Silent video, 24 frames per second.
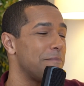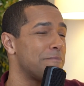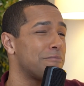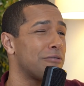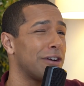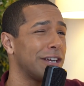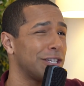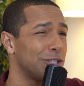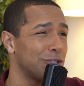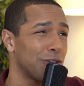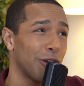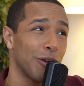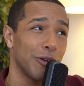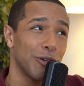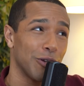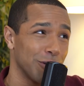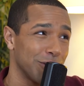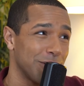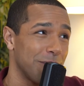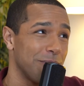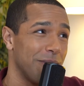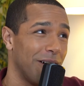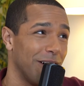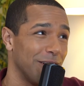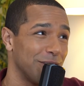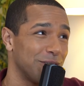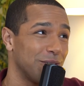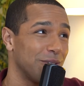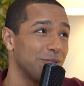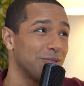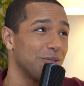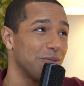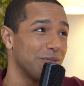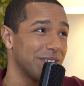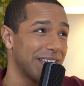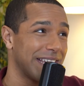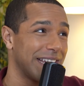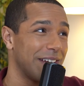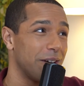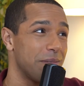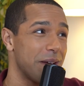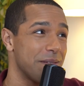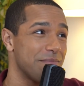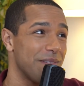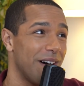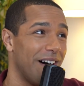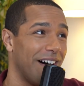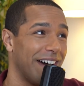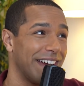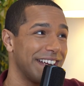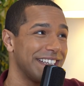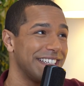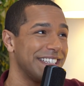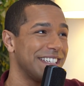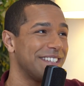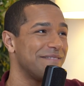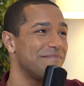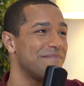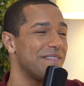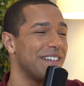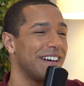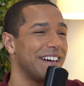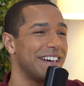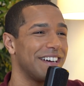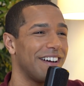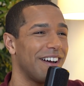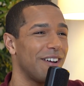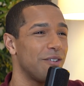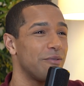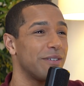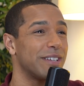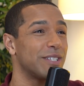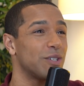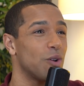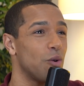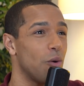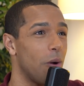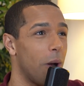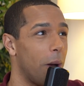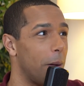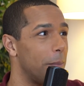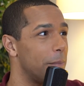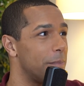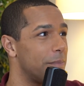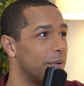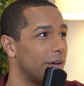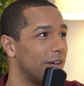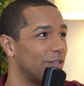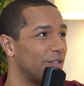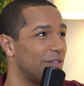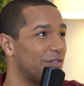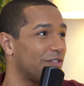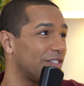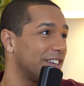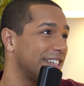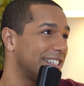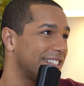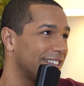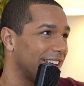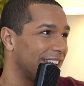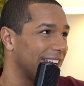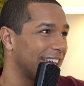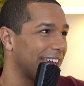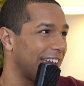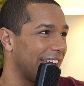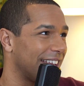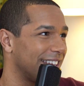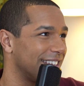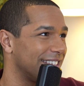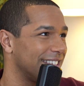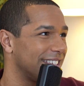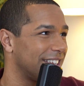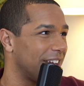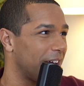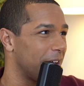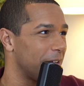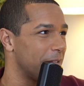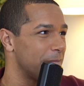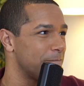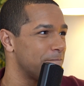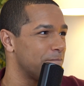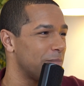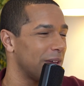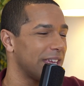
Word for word: Breaststroke, not so much. I was always mm. a little bit behind, but I always caught up on the freestyle again. So, mm.